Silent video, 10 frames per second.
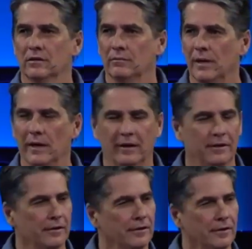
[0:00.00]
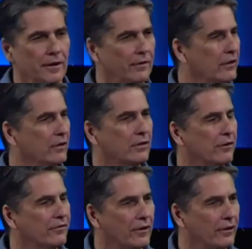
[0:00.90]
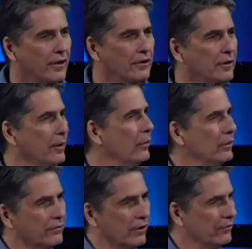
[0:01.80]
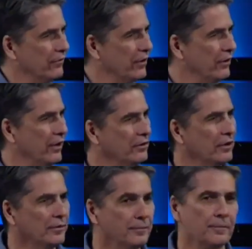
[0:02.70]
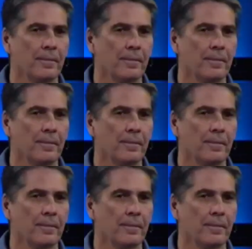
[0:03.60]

man, if I could have called fire down on them, I would have called fire down on them.